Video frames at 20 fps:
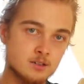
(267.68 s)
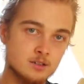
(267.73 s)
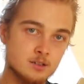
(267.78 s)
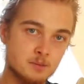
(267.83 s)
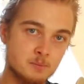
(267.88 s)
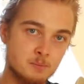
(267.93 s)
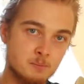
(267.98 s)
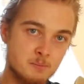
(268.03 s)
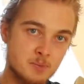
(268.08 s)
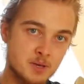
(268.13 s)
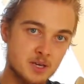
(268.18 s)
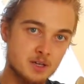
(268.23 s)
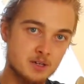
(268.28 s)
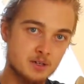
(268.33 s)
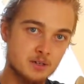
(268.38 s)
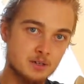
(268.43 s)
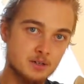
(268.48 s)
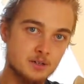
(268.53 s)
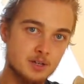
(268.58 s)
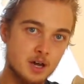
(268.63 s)
to
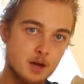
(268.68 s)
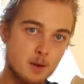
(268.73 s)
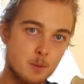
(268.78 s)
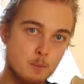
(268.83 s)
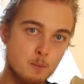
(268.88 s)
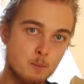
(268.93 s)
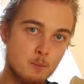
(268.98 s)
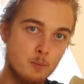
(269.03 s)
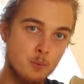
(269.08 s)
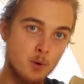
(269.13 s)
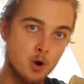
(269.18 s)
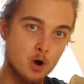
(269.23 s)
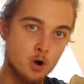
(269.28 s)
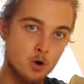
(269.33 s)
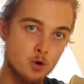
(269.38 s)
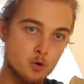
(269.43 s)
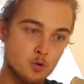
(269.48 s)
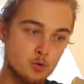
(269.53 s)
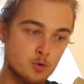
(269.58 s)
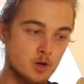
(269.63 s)
build a
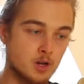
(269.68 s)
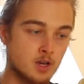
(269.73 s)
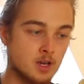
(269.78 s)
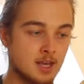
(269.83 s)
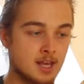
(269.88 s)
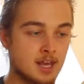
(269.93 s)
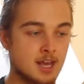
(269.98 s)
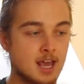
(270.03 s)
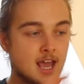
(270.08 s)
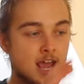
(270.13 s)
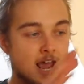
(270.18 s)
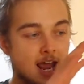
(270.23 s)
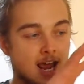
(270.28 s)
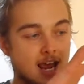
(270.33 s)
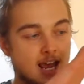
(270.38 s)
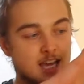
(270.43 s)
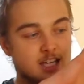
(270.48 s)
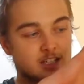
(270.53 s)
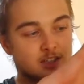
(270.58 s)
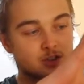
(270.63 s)
bone
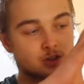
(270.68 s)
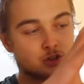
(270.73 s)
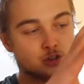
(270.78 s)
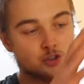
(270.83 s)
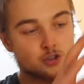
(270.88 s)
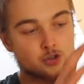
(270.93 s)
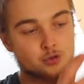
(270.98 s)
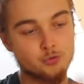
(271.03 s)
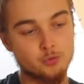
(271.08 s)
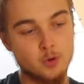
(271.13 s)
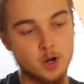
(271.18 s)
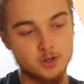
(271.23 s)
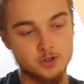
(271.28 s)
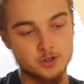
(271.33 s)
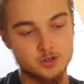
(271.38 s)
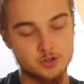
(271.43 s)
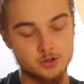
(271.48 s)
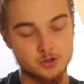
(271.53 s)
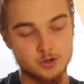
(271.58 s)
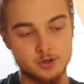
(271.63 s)
a
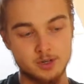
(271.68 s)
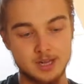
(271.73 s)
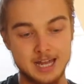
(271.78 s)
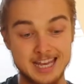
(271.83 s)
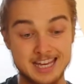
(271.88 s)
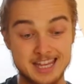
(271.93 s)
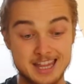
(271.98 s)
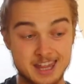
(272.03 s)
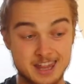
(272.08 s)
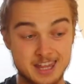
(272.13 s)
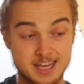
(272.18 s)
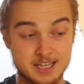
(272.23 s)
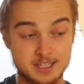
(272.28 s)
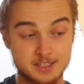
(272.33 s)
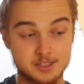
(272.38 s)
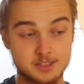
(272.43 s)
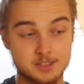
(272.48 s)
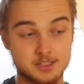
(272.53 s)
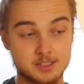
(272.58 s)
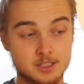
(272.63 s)
structure like
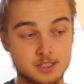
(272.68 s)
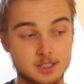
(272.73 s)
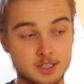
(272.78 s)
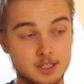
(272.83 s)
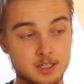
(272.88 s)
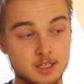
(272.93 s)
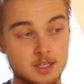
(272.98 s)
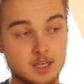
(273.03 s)
this.